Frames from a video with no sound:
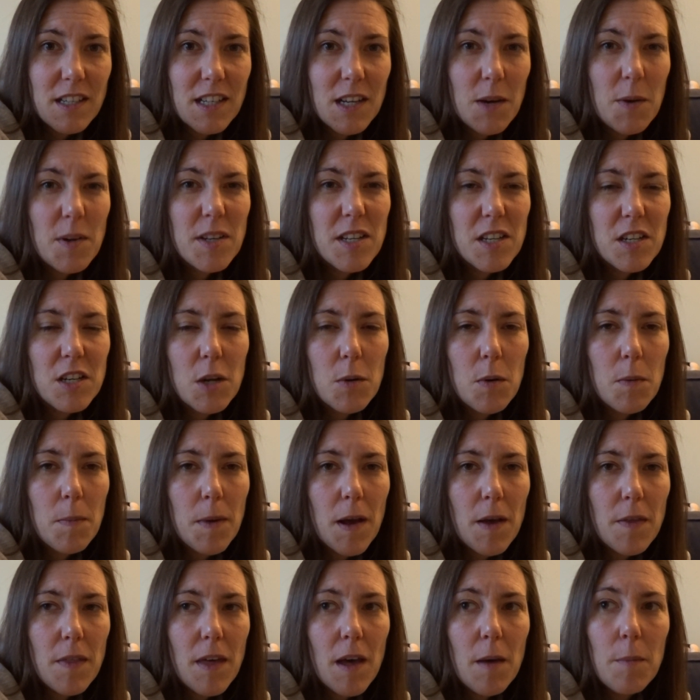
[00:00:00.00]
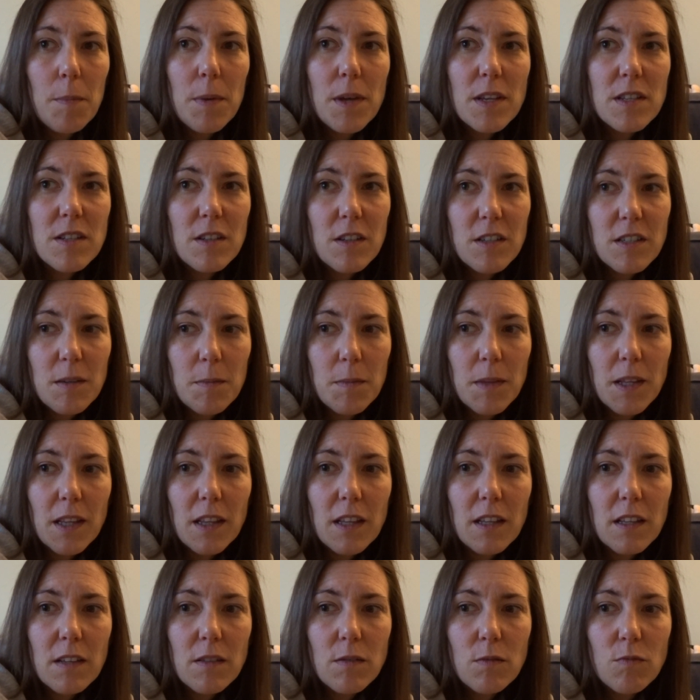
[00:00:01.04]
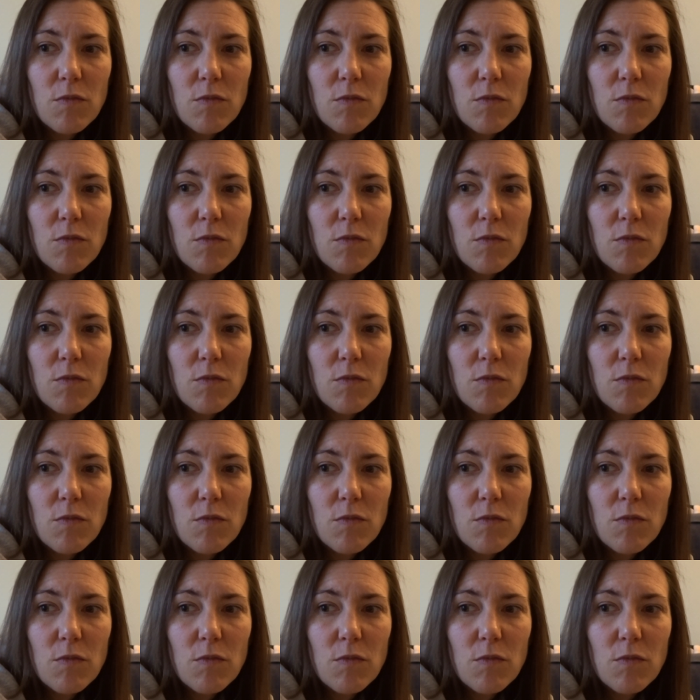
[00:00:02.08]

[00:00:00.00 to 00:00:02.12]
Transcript: Now I did know about that, but it's not something that